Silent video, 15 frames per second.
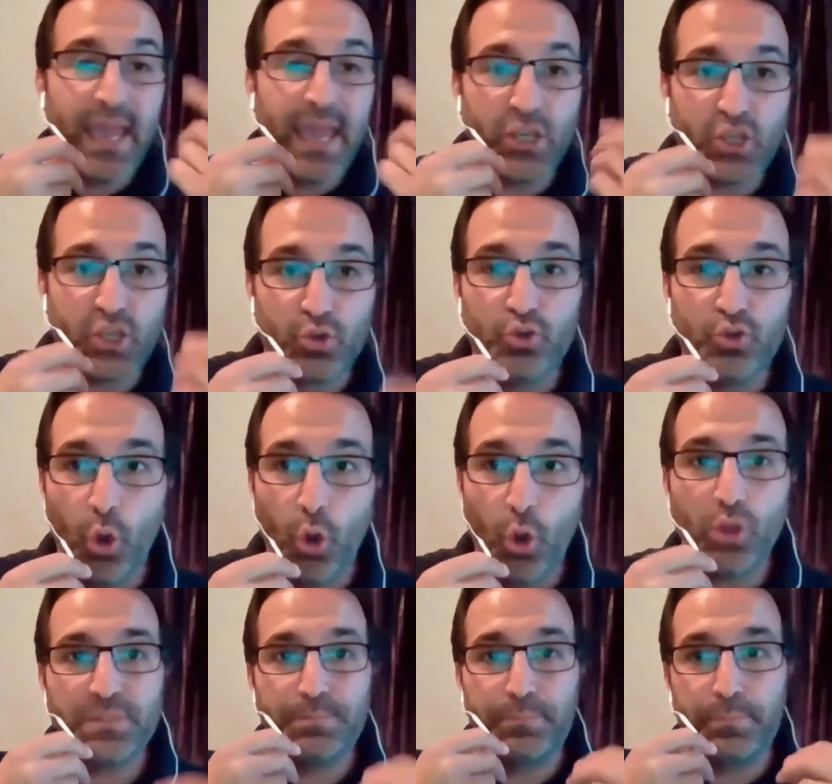it should
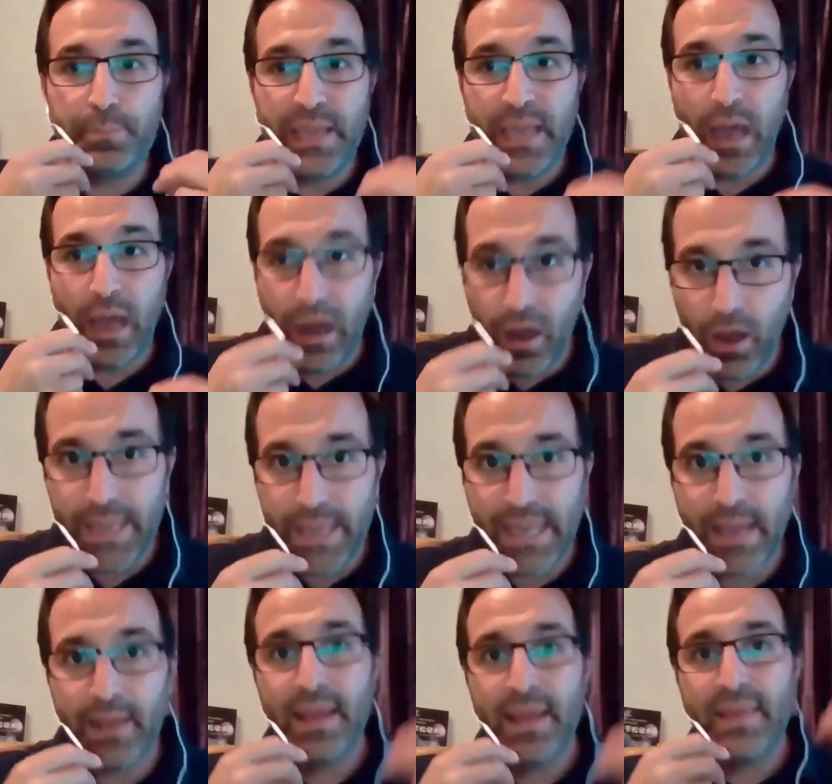not be
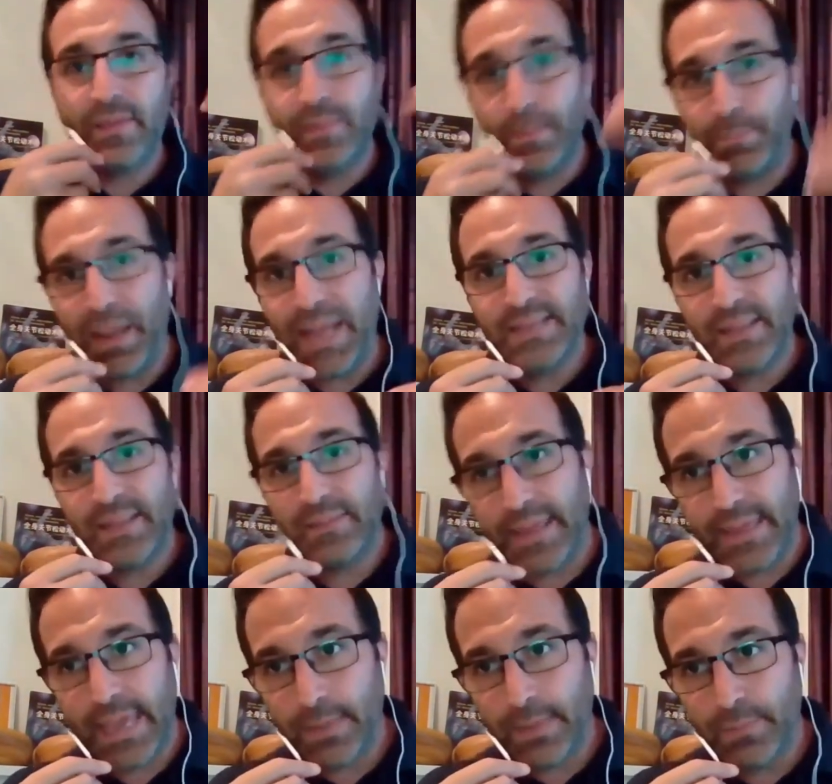higher than the pain that they
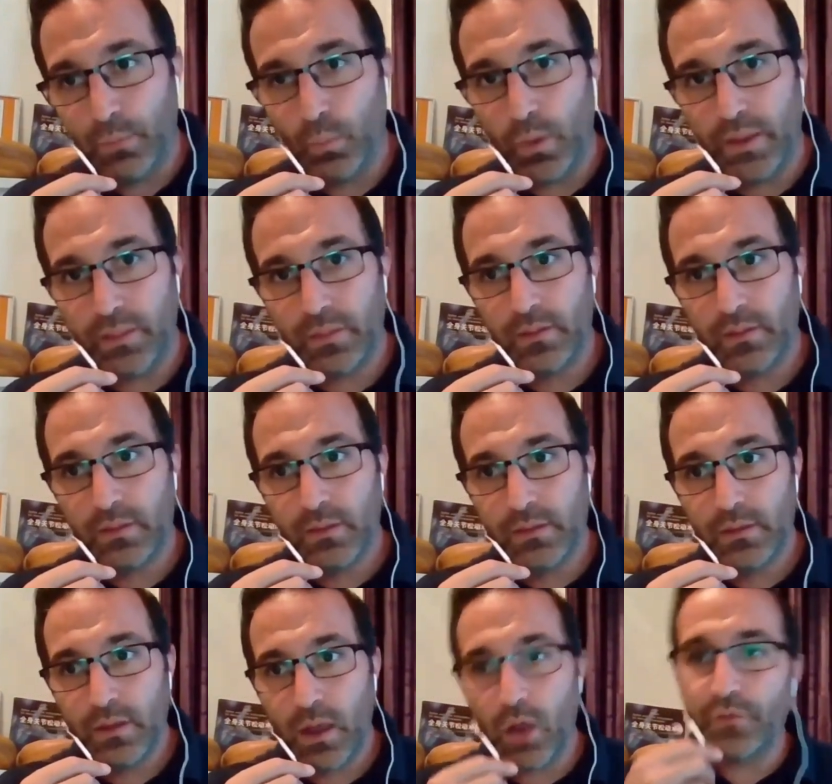came in with.
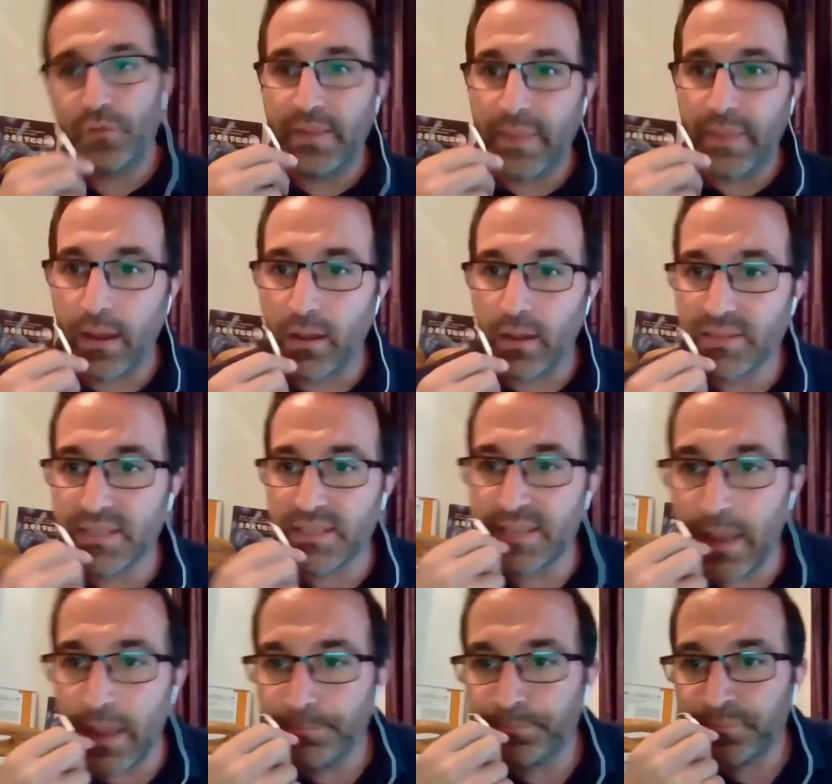Hopefully that answers
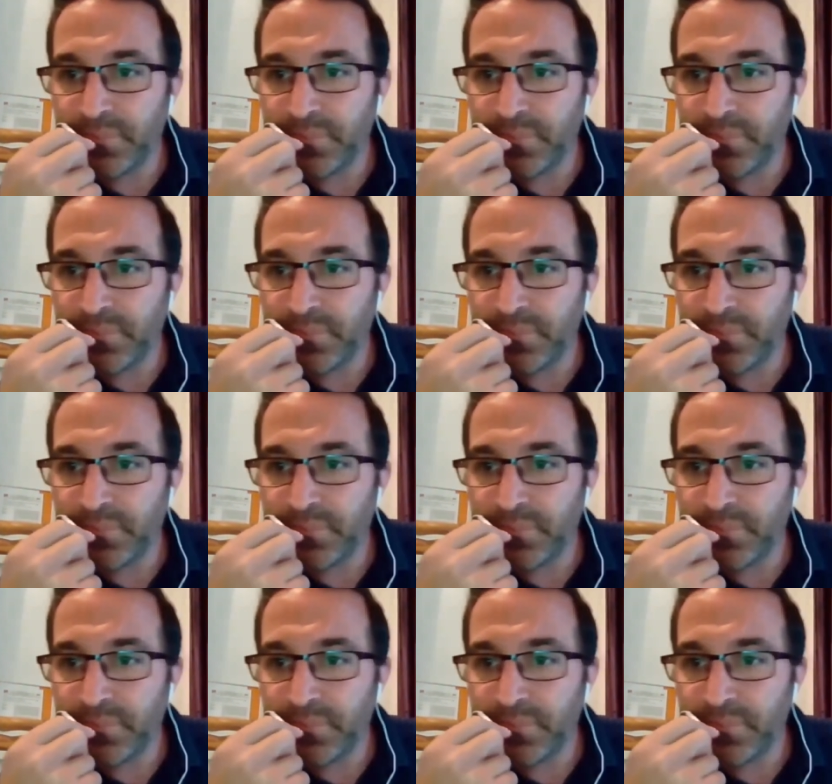that.